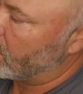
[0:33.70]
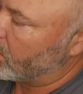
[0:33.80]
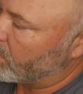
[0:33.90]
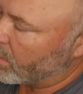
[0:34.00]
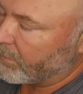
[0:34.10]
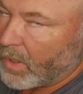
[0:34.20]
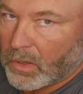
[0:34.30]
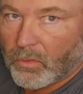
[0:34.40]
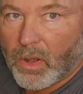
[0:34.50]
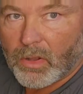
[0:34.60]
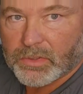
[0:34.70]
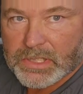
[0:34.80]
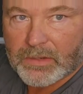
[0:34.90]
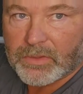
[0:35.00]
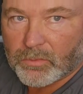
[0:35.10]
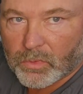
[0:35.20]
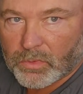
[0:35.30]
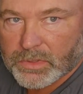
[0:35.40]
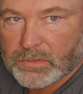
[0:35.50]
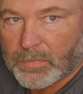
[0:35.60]
We're going to follow all safety
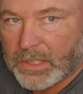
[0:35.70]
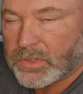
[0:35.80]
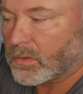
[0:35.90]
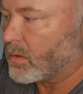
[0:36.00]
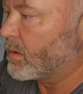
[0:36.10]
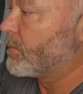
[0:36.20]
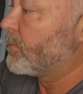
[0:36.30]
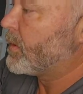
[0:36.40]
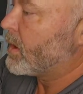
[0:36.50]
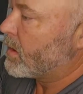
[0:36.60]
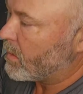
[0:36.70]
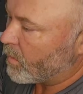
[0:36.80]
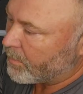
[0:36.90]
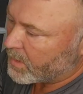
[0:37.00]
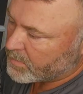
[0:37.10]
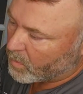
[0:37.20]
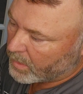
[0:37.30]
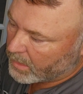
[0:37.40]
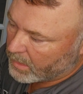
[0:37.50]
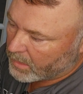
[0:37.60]
rules, make sure the weapon is
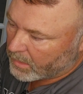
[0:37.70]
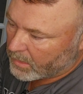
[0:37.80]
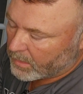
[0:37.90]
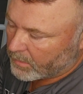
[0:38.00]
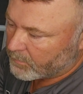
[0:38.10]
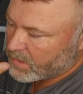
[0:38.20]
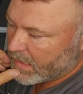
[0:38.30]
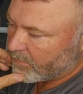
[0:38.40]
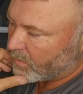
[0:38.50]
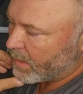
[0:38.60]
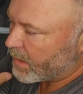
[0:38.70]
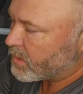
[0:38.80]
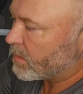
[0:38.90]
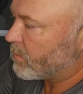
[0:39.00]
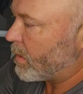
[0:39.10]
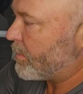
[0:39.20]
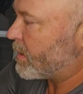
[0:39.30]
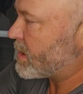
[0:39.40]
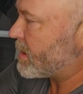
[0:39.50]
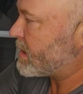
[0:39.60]
pointed in a safe direction, weapon
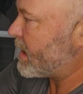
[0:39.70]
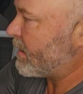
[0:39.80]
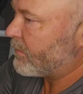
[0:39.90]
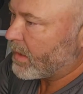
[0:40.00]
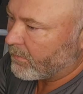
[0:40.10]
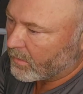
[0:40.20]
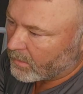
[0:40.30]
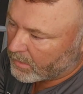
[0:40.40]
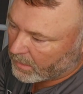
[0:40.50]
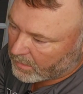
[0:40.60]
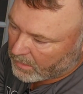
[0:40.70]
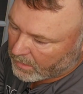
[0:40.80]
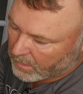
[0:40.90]
is on safe, never in